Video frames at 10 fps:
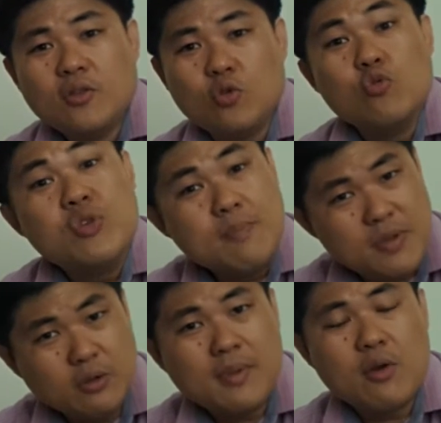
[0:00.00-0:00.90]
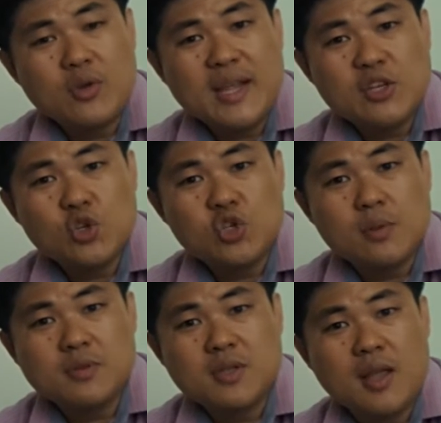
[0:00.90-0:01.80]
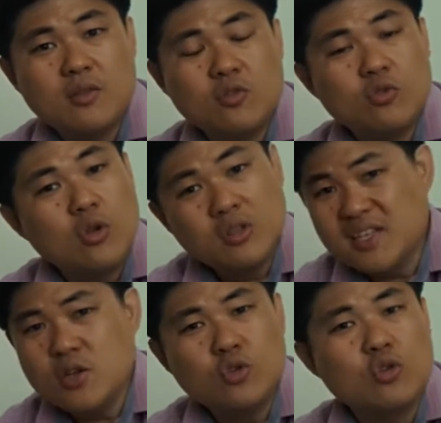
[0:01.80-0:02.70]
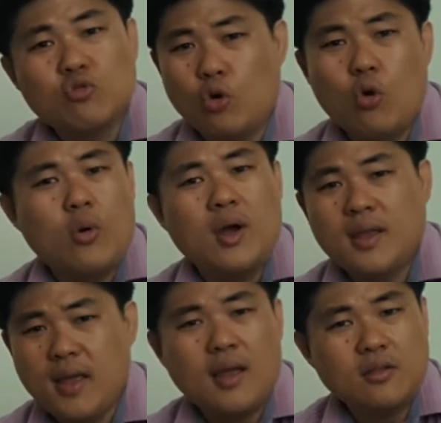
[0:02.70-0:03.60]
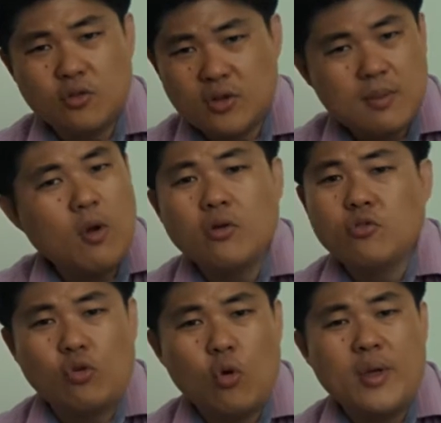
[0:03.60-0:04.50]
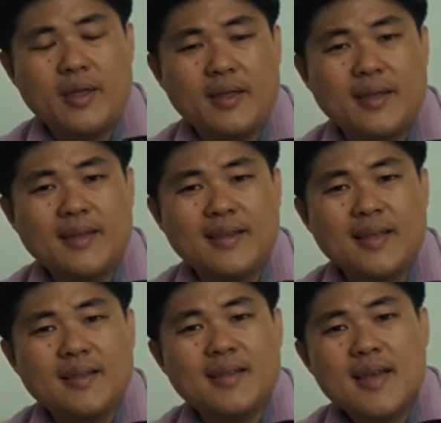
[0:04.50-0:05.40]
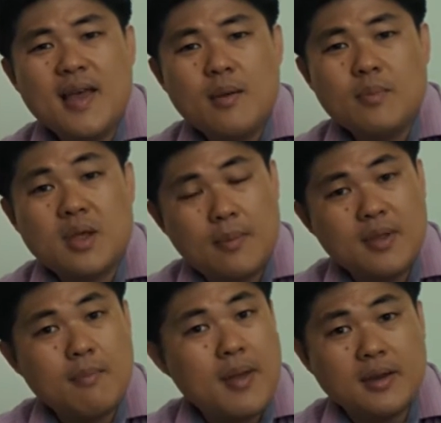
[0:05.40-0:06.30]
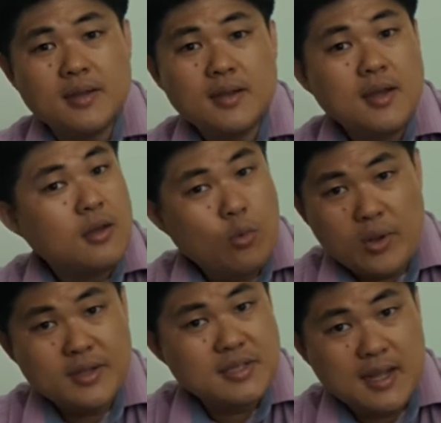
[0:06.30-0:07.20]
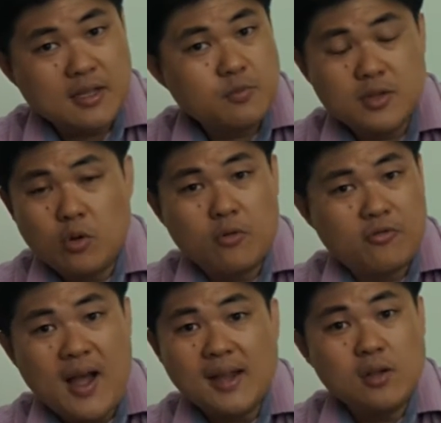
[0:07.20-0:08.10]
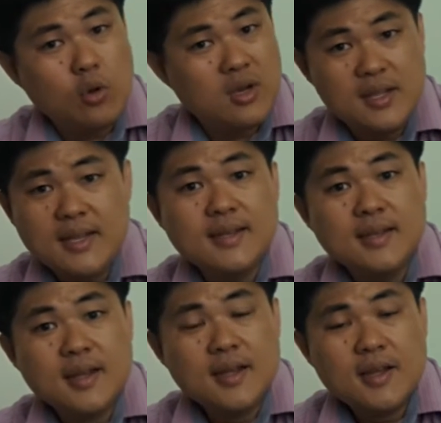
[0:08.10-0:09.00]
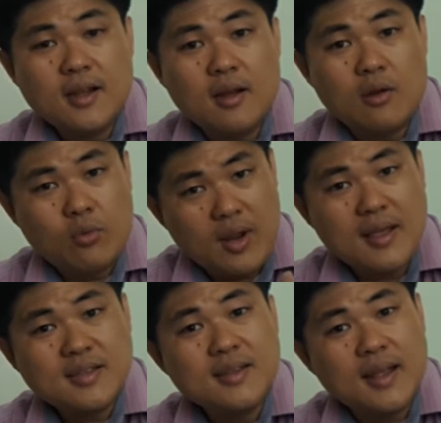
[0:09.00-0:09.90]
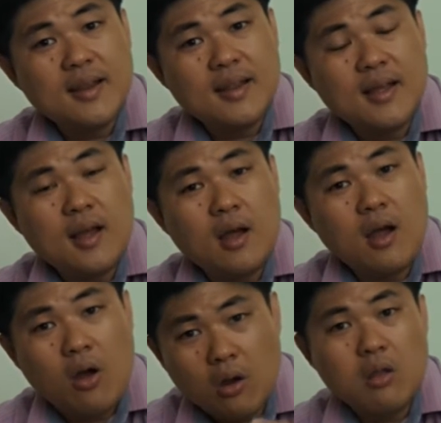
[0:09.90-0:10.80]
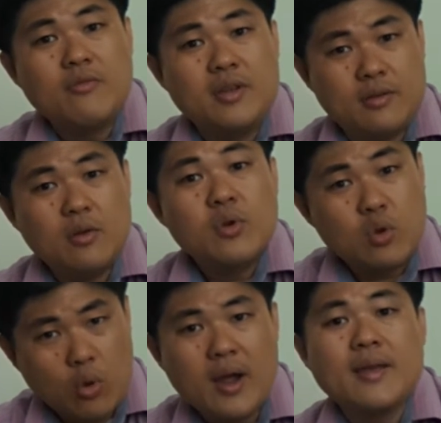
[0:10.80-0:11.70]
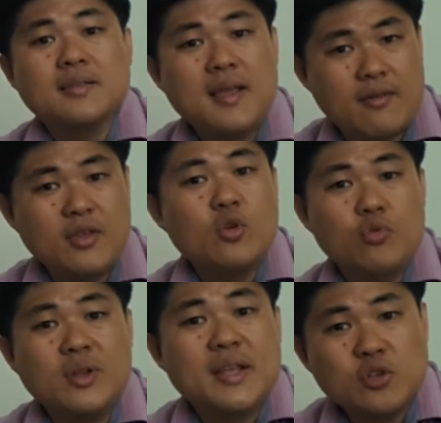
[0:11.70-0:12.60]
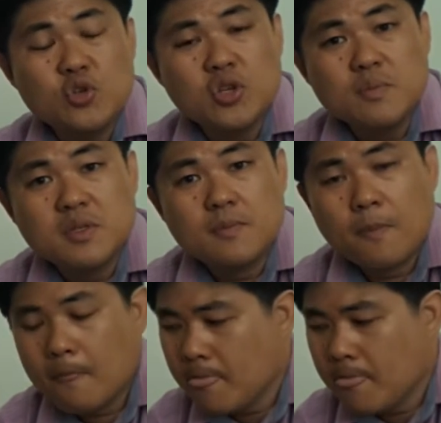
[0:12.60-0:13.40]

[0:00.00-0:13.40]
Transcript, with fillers: to rebuild my relationships and to continue to grow, again, to keep on growing in, in becoming a better, whether it's a husband or a father or a leader, uh, realizing that all of it requires having good relationships